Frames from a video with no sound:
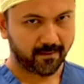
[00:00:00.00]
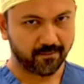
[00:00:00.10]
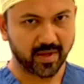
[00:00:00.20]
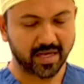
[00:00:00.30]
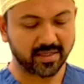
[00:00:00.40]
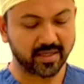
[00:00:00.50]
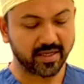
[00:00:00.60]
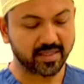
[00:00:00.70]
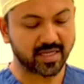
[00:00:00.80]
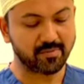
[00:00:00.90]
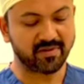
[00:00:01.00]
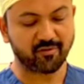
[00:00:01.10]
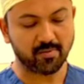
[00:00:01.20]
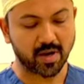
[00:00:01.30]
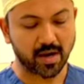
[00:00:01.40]
The other thing is coming
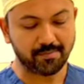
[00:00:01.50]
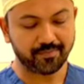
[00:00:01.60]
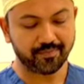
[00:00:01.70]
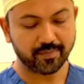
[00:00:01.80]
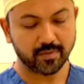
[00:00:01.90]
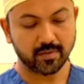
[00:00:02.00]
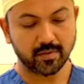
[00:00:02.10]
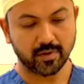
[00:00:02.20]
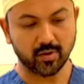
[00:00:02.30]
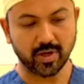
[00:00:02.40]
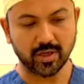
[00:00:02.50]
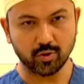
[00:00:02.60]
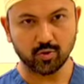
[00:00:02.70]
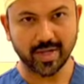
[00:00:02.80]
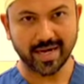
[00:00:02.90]
from up. You can
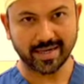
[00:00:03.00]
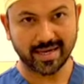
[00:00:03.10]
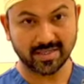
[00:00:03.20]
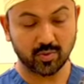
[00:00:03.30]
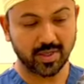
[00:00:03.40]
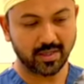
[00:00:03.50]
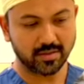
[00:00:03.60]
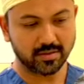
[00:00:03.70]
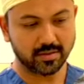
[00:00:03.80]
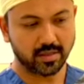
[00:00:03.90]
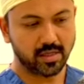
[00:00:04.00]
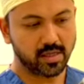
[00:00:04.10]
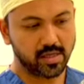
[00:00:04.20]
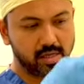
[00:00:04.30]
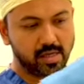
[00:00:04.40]
do that as well.
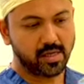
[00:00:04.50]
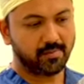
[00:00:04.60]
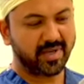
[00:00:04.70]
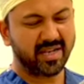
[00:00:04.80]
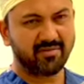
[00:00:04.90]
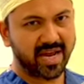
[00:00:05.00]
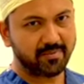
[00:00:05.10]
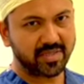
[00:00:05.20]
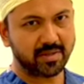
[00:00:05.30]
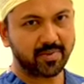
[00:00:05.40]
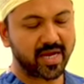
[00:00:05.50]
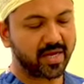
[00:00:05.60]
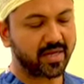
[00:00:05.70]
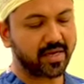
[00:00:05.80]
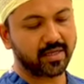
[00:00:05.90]
But there can be some
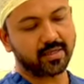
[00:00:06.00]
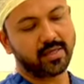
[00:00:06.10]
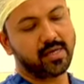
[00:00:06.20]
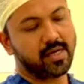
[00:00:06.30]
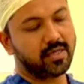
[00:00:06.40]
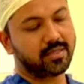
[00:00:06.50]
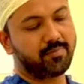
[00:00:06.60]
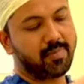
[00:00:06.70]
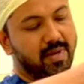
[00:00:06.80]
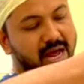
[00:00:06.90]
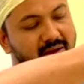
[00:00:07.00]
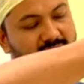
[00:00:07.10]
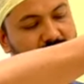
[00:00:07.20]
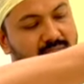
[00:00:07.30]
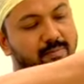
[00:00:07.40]
kinking. Some people have
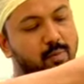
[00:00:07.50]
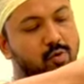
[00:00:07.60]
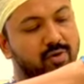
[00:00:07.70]
some support